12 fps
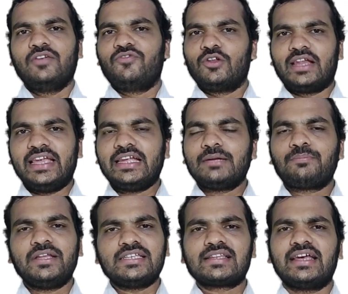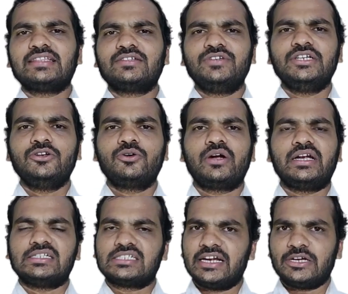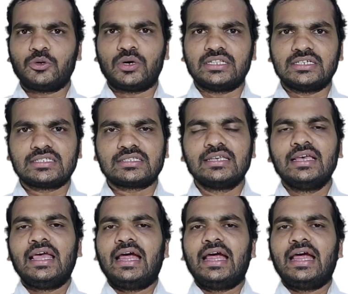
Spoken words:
If you like it, please like the video and share to others.